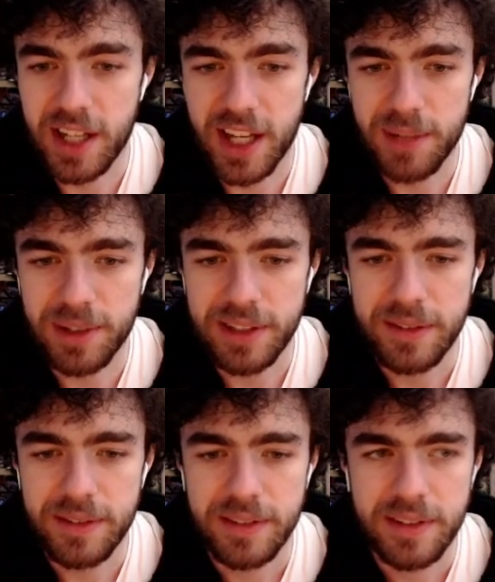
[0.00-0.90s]
add one.
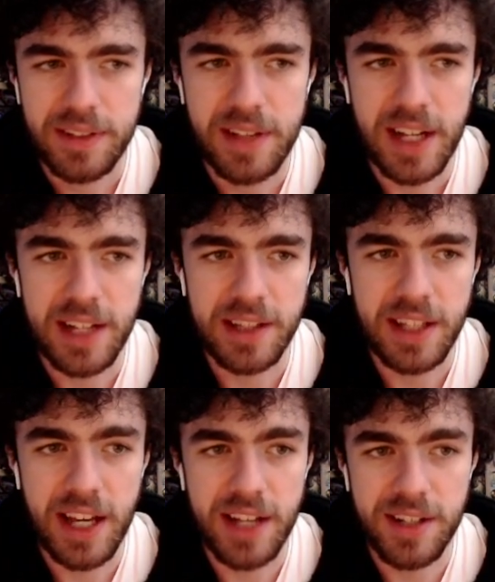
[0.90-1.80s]
Adding
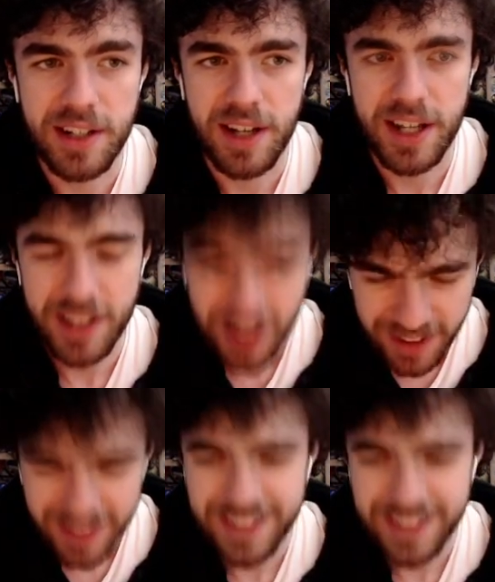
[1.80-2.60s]
the Adhara.